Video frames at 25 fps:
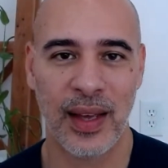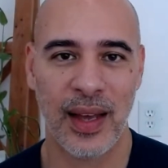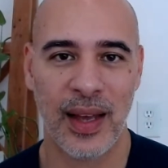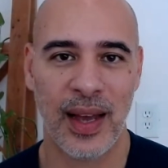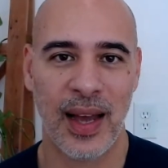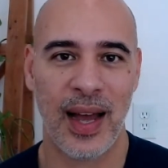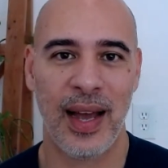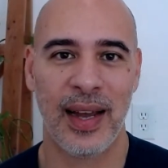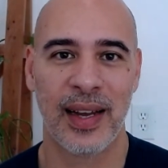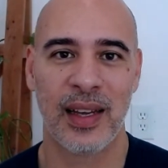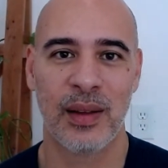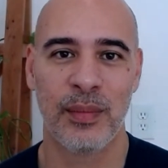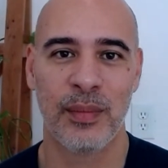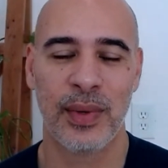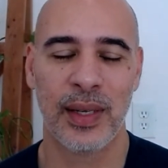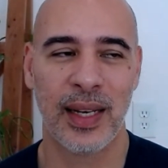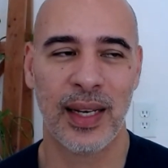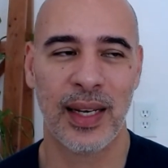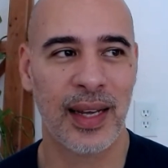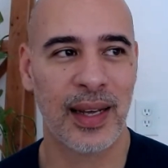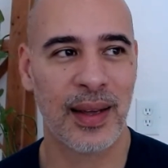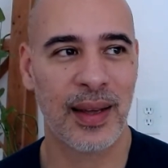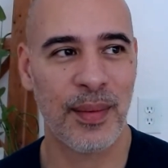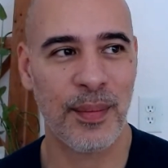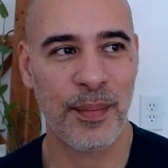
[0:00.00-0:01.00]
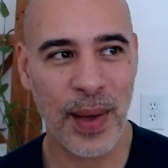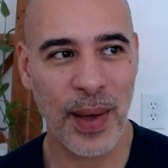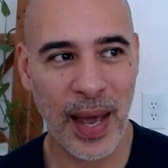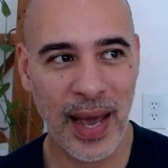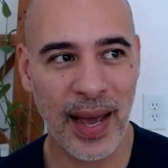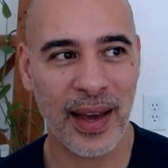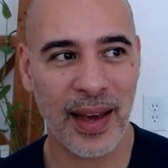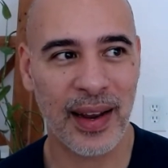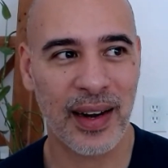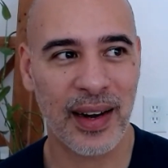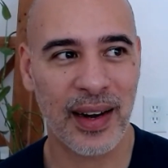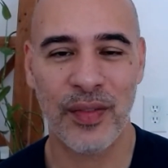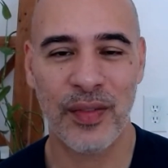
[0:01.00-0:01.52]
I can be like,
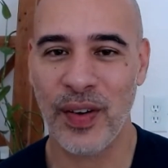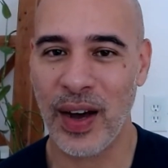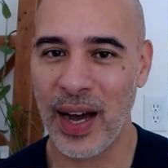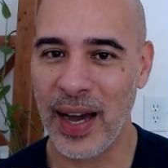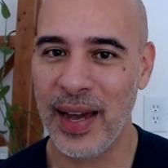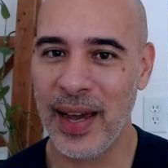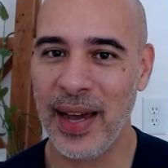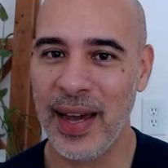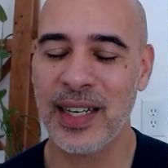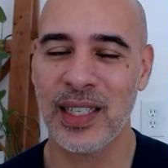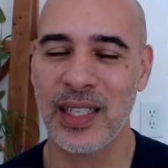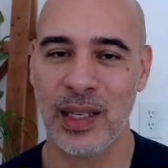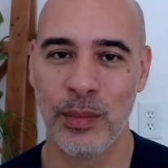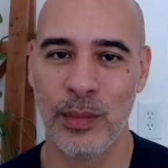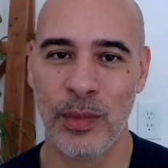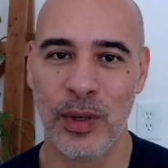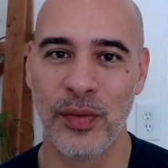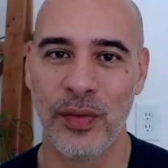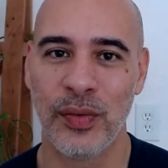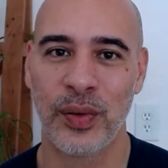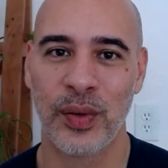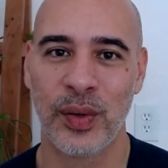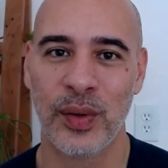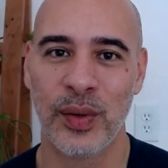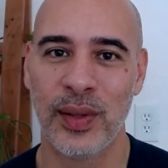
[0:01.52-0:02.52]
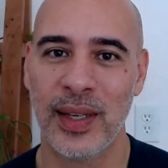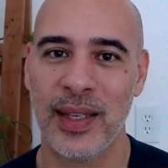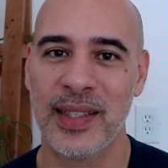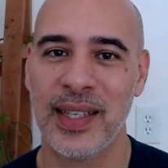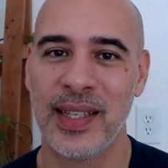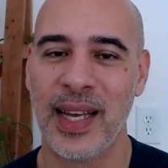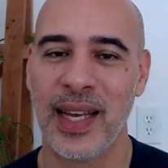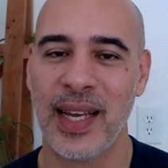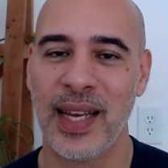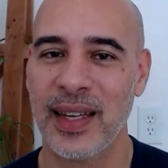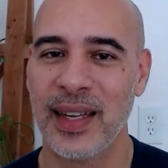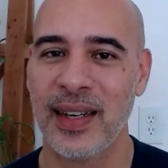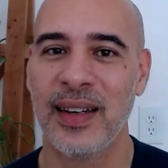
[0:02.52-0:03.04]
man, if I actually move through this,
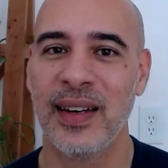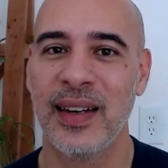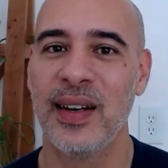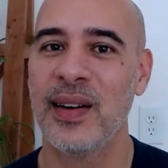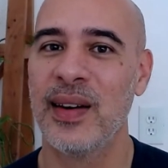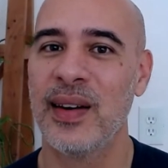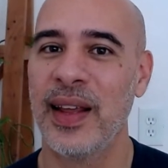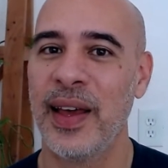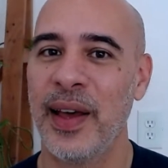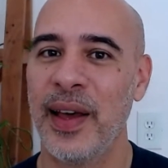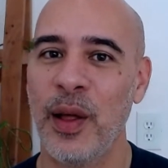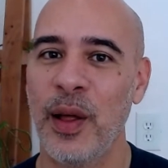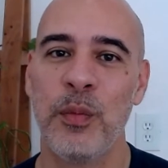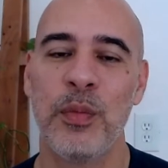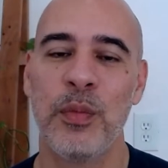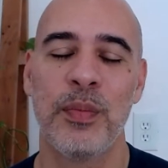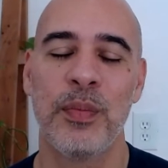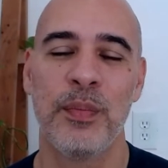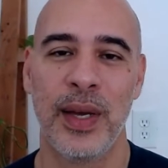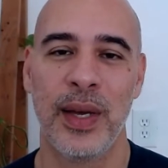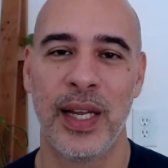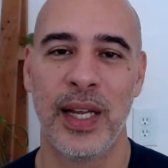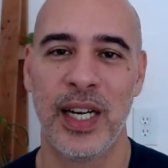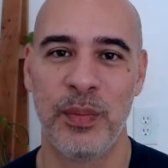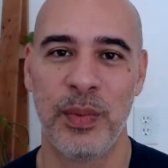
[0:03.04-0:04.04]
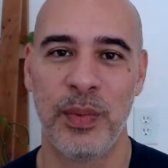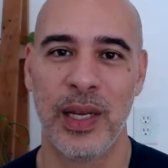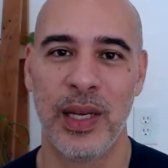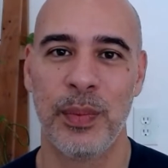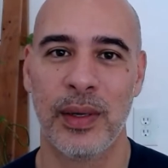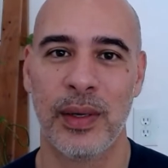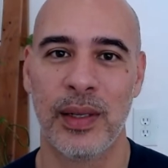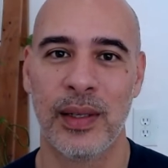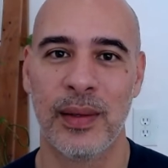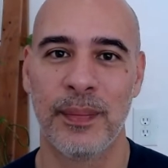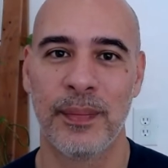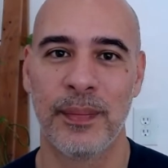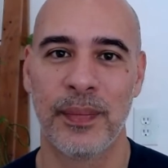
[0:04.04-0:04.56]
I can help many
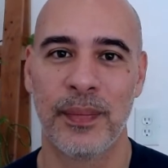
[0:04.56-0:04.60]
people.